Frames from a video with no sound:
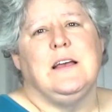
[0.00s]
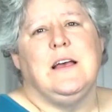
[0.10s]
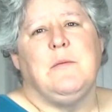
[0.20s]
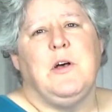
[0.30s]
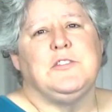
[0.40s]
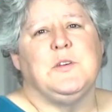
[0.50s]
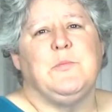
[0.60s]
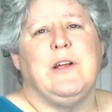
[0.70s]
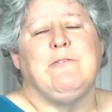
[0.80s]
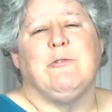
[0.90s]
Also
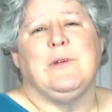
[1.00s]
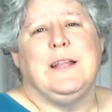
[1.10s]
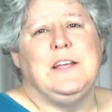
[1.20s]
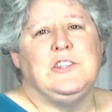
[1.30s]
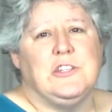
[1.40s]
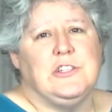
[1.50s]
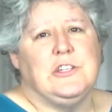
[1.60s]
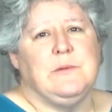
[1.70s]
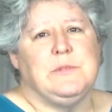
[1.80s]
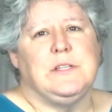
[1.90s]
pray for
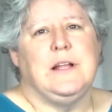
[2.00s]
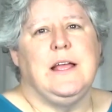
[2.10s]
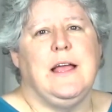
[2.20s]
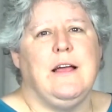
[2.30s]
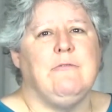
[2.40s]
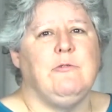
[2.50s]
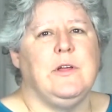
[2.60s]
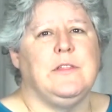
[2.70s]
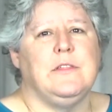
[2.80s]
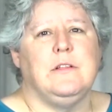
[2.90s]
relationships that I have
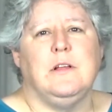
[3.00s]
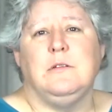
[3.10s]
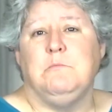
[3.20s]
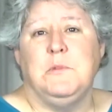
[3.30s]
with